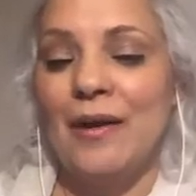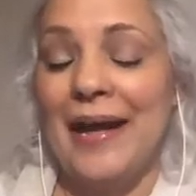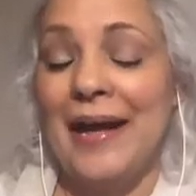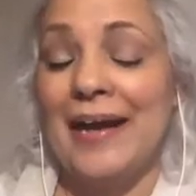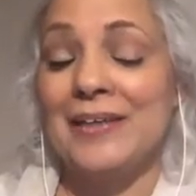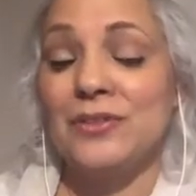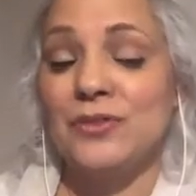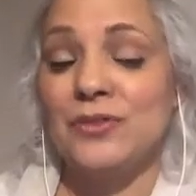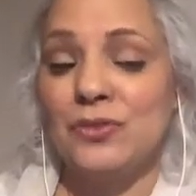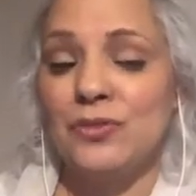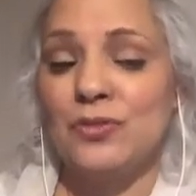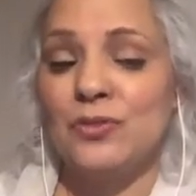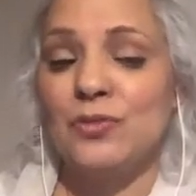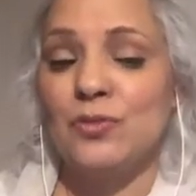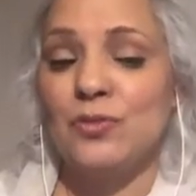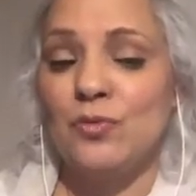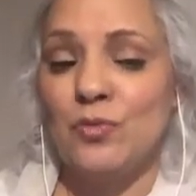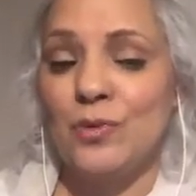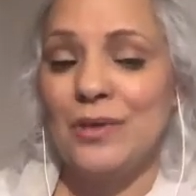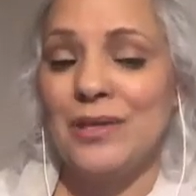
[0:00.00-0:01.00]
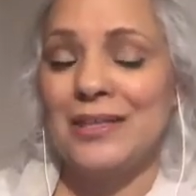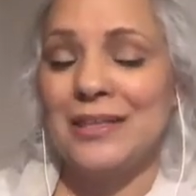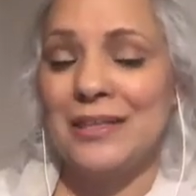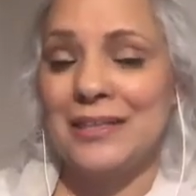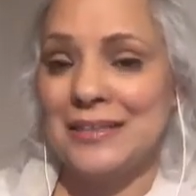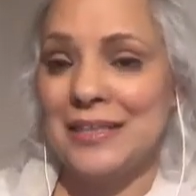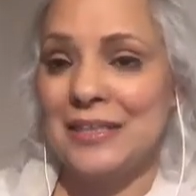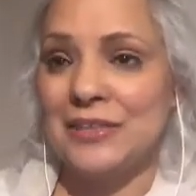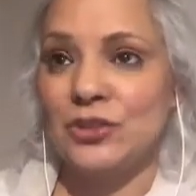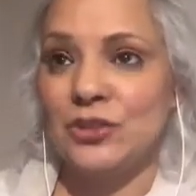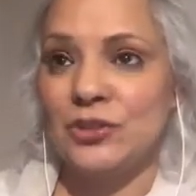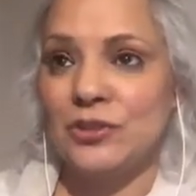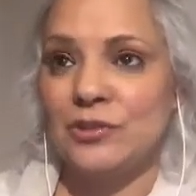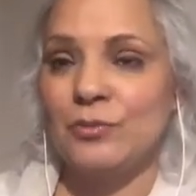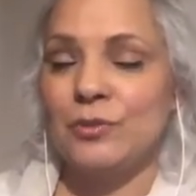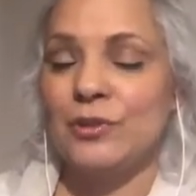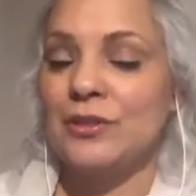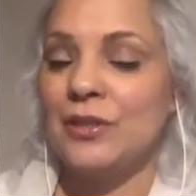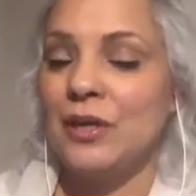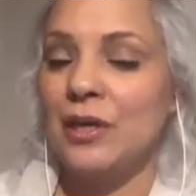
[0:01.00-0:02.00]
has to do with Ascension. So
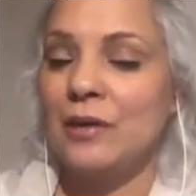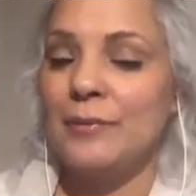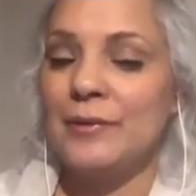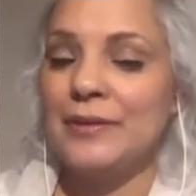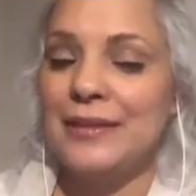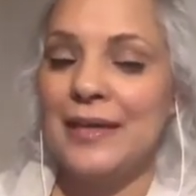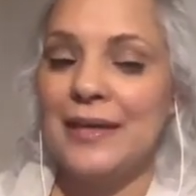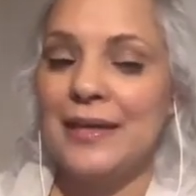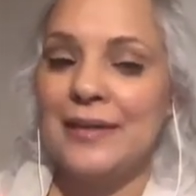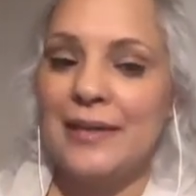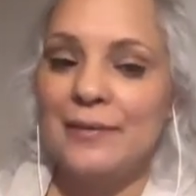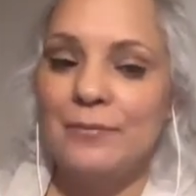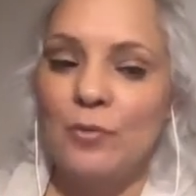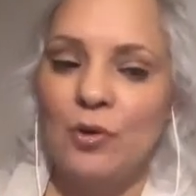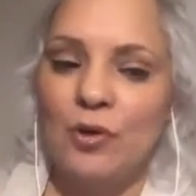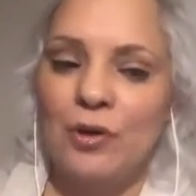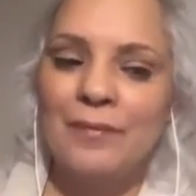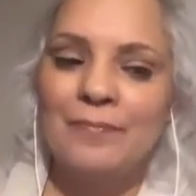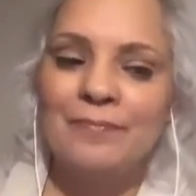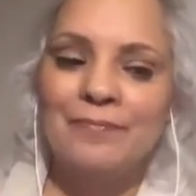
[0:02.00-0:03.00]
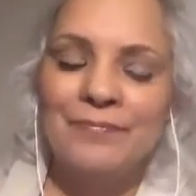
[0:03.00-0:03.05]
we're going to talk about that and more.